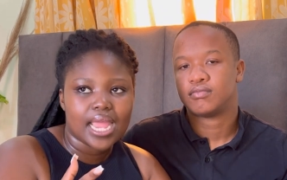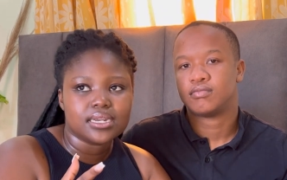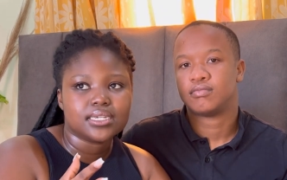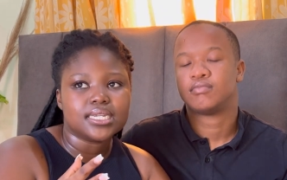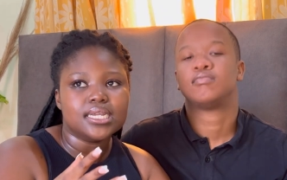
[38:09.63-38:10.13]

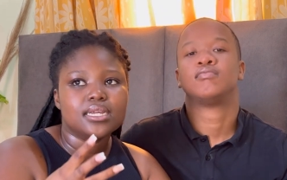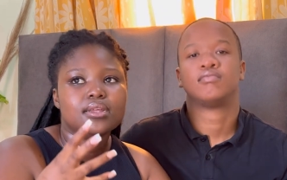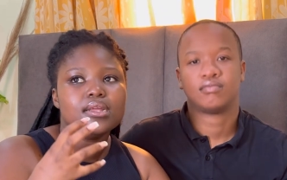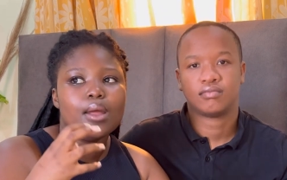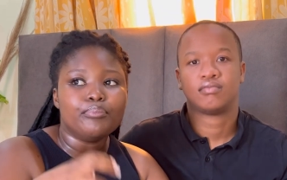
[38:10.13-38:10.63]
Speaker 1: and
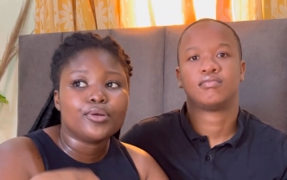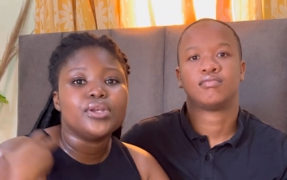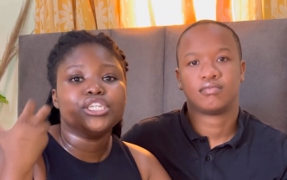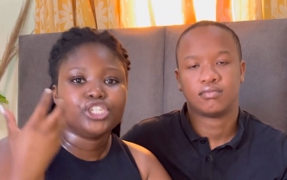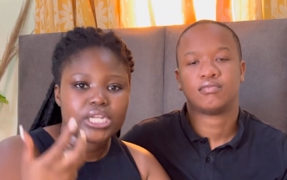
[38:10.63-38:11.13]

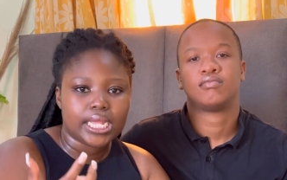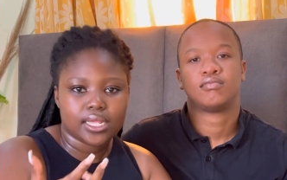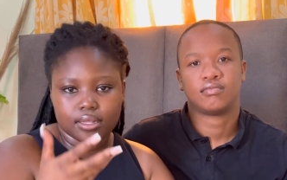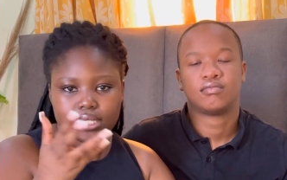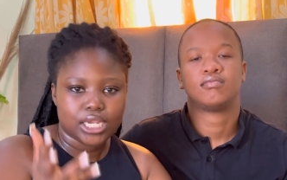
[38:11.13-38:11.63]

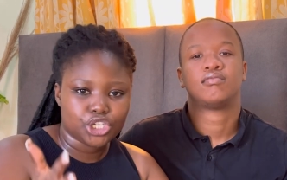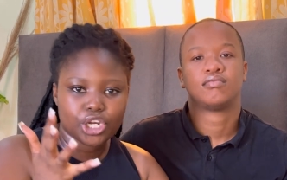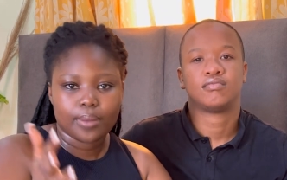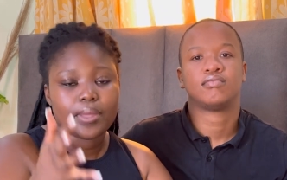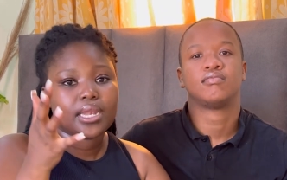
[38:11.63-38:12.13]
appreciating the stage
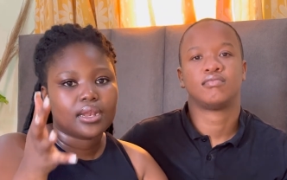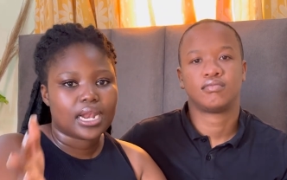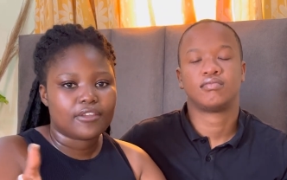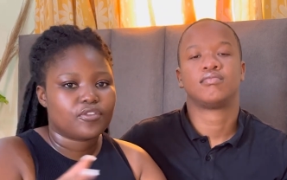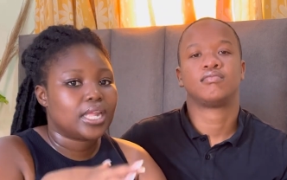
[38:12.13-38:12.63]
that I'm in in
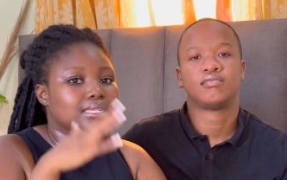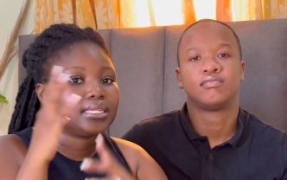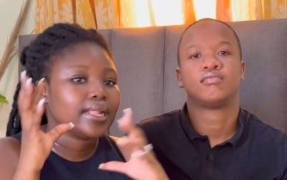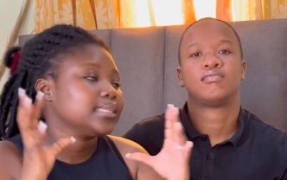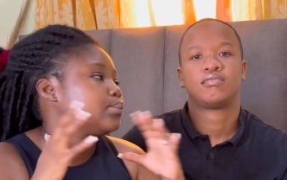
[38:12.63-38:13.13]
life. That's
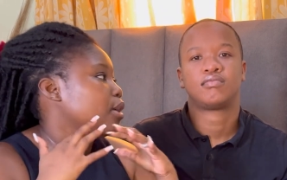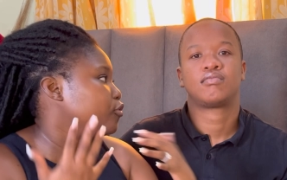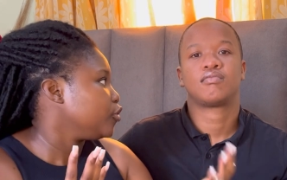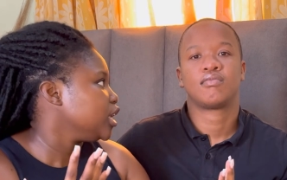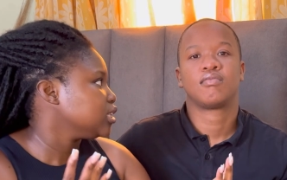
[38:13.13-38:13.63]
that's my
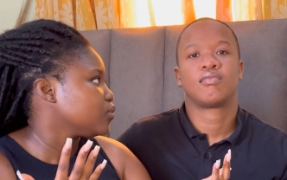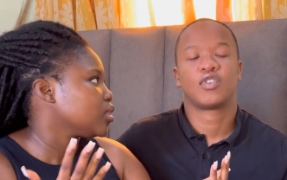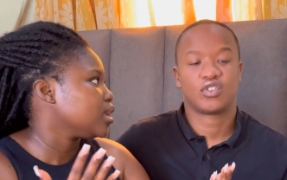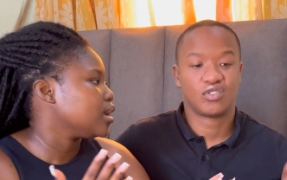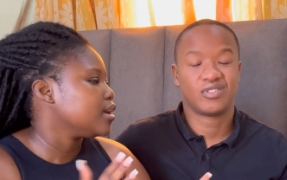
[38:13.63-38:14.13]
phrase for
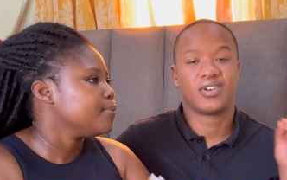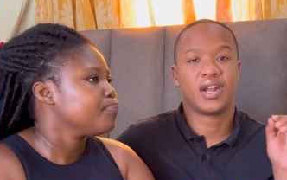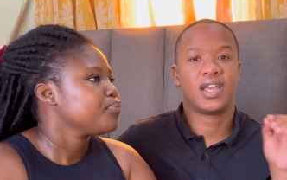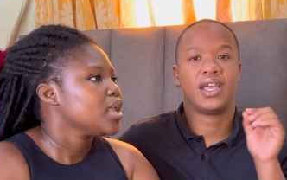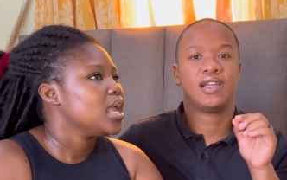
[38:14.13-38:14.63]
the year.
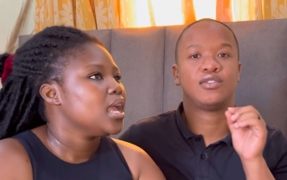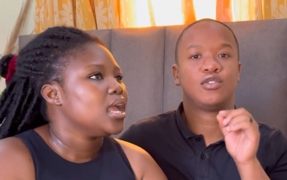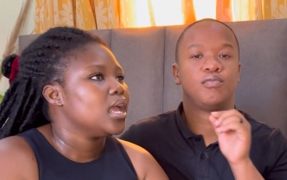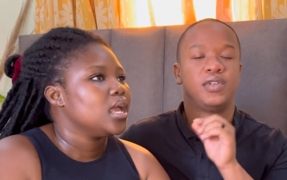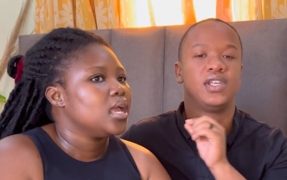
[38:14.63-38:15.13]
Trying
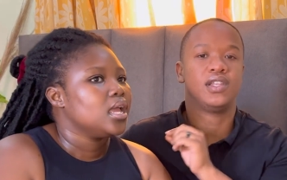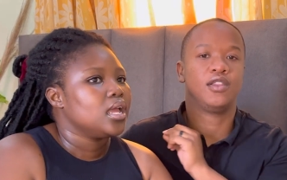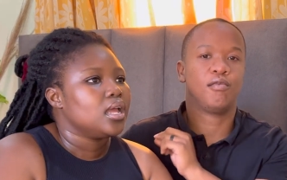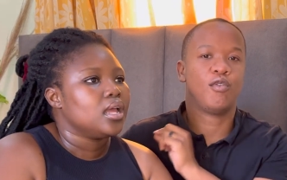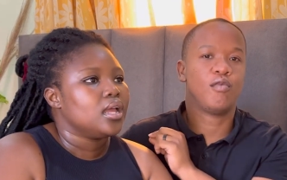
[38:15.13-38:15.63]
to be in
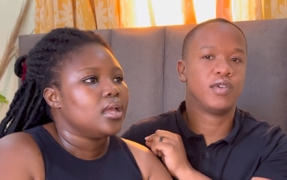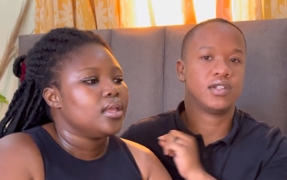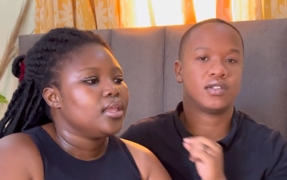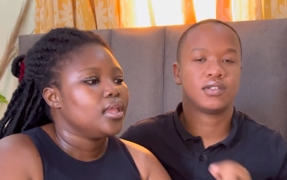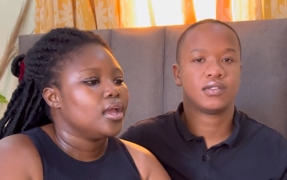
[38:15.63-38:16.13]
the
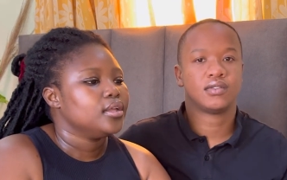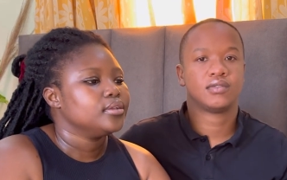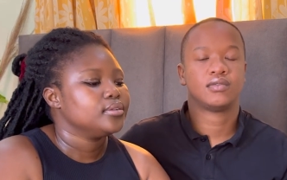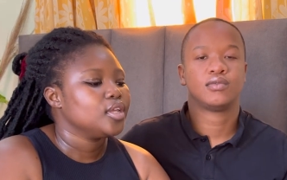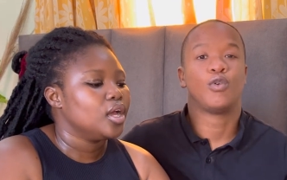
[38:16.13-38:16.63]
Speaker 2: moment. Yeah,
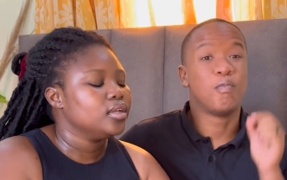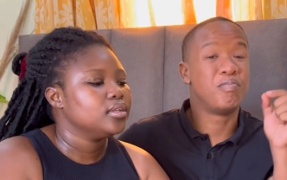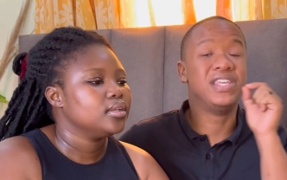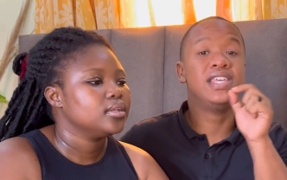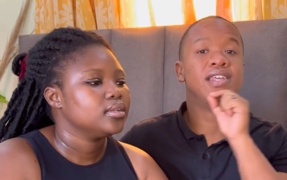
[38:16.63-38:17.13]
yeah.
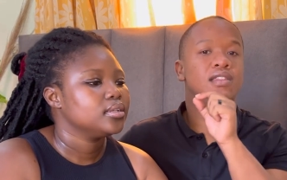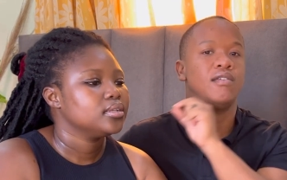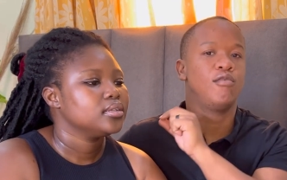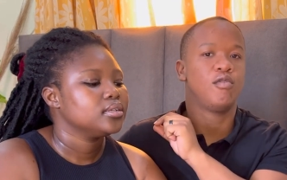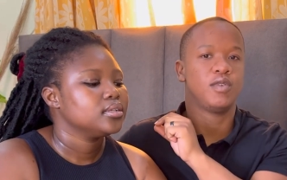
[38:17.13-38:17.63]
be in
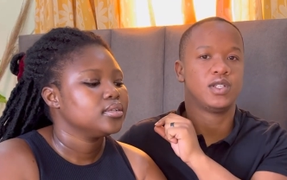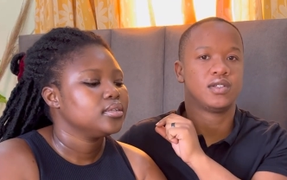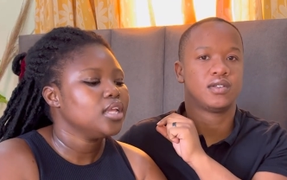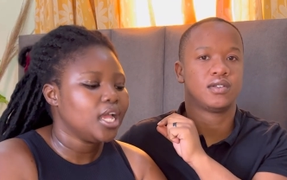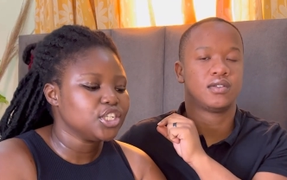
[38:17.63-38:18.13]
the
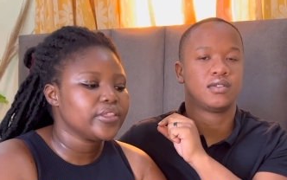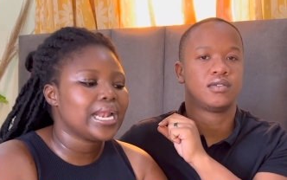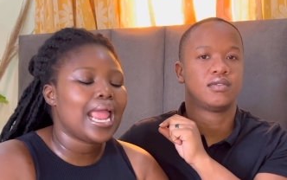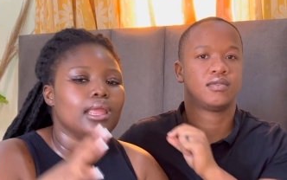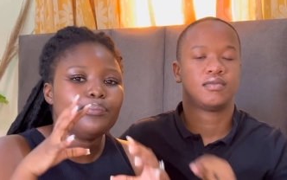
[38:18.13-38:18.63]
Speaker 1: moment. Yeah, so
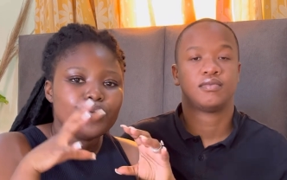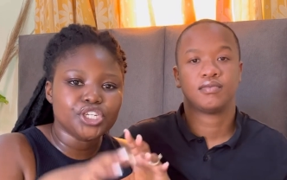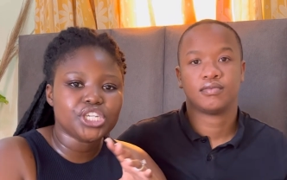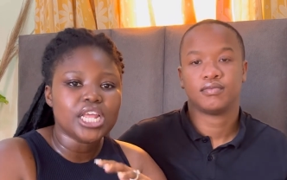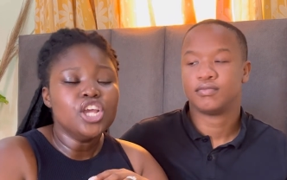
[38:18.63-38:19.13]
that I
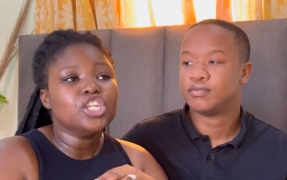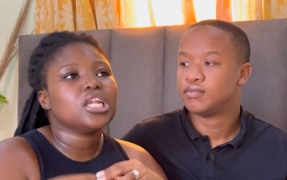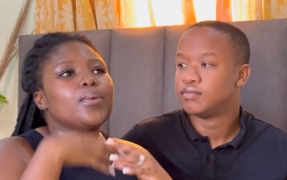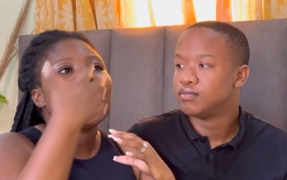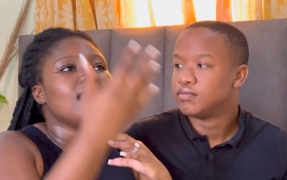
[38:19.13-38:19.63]
appreciate
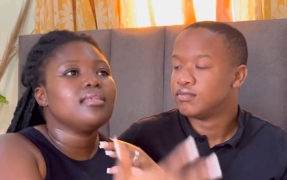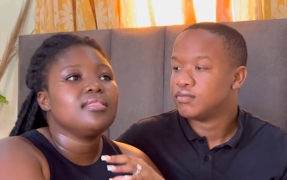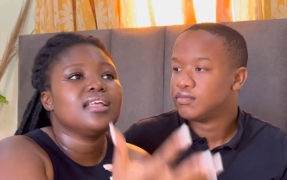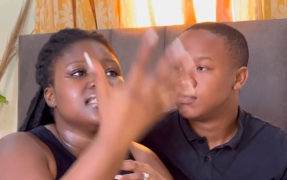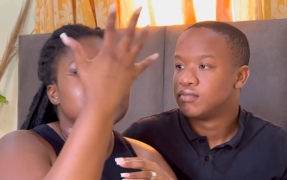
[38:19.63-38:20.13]
so when other
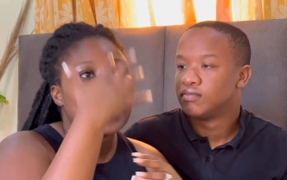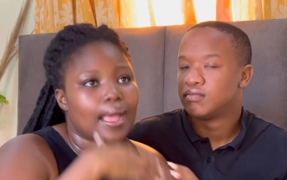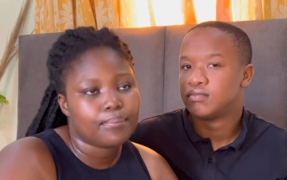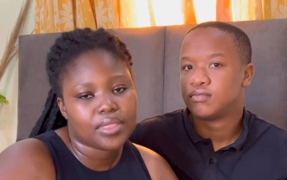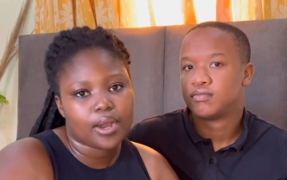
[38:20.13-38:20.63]
things
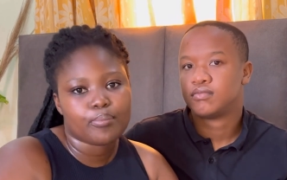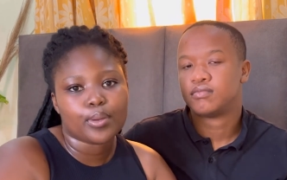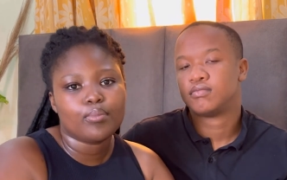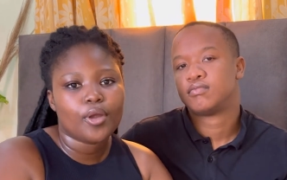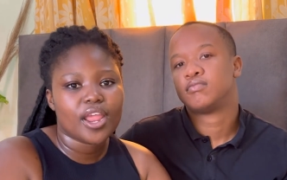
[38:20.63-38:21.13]
come that I've
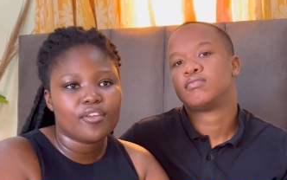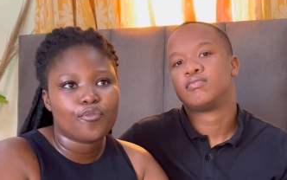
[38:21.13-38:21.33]
been praying